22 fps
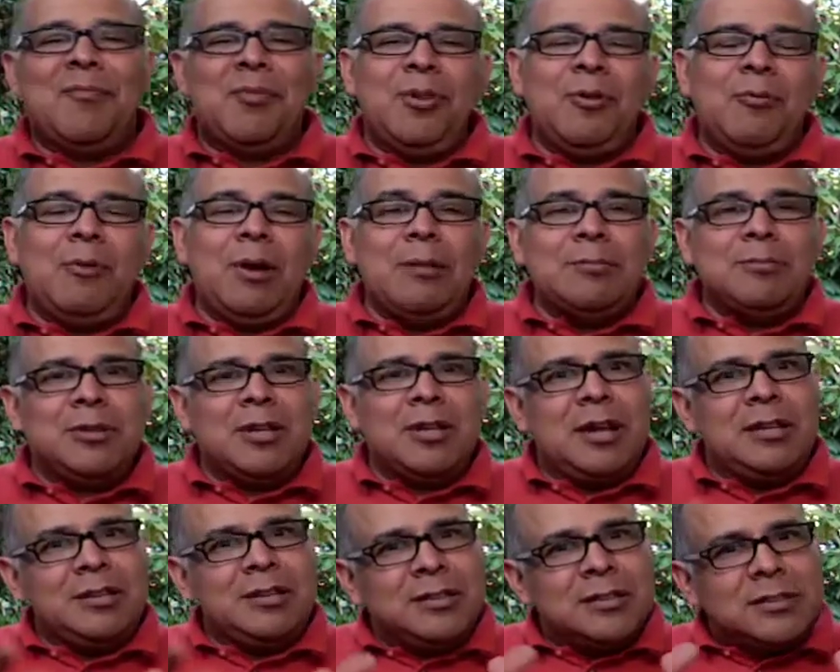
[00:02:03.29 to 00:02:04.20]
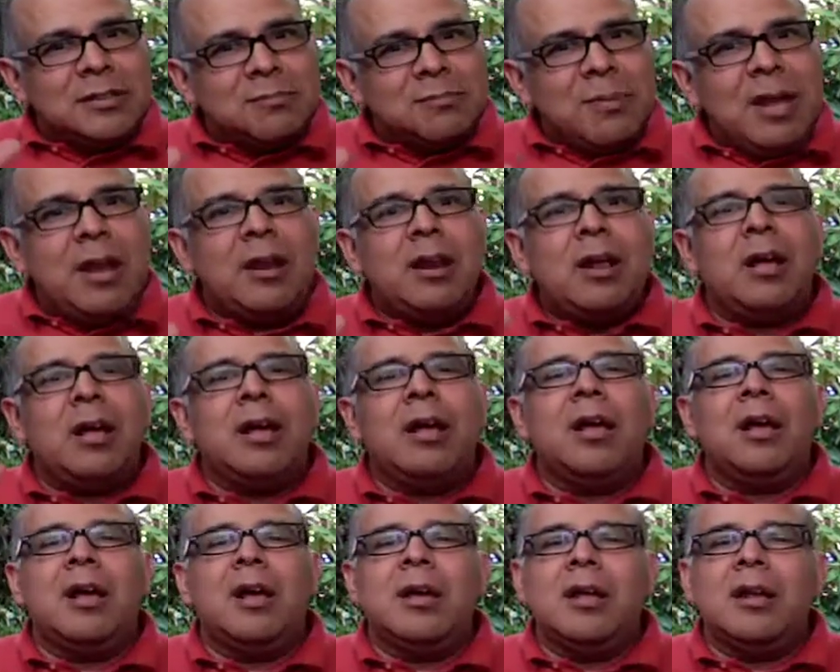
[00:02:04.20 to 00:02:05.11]
websites and spent
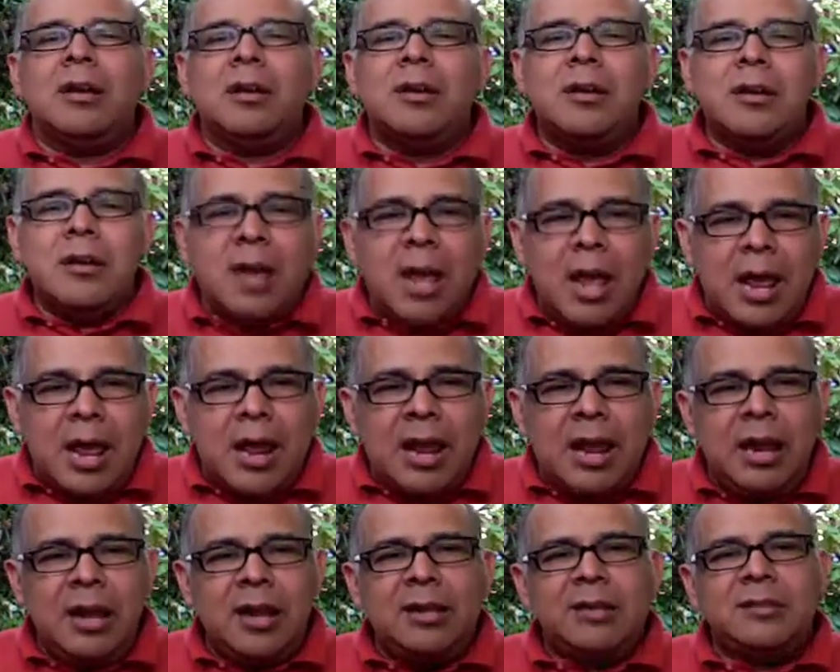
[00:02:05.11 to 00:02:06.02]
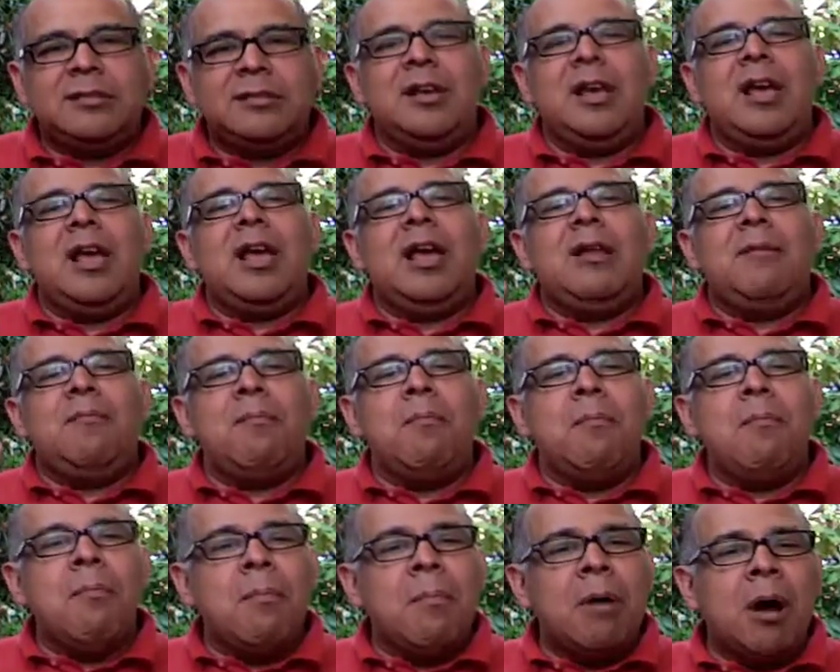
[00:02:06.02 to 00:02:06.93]
days and
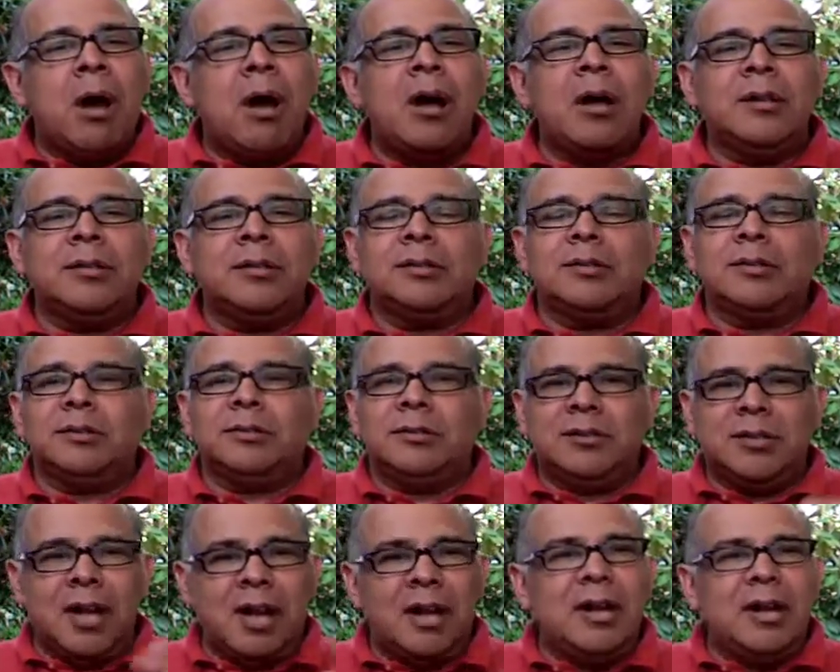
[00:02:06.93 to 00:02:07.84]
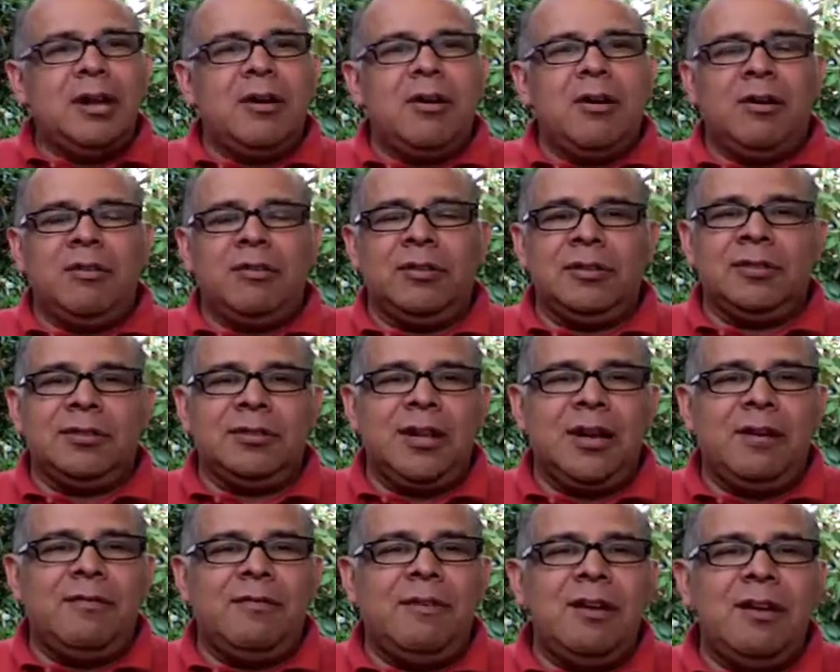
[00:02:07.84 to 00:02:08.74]
months studying all this
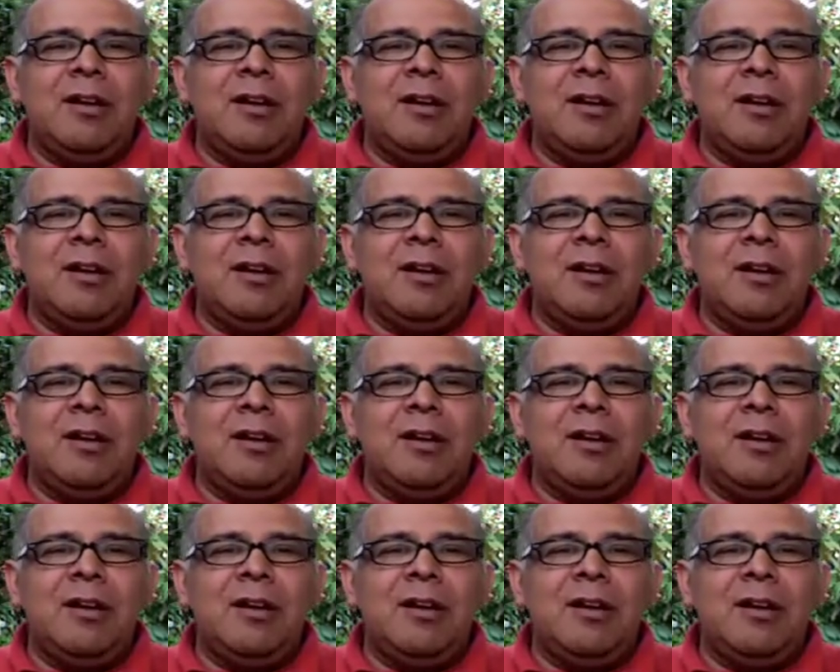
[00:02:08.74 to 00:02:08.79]
stuff,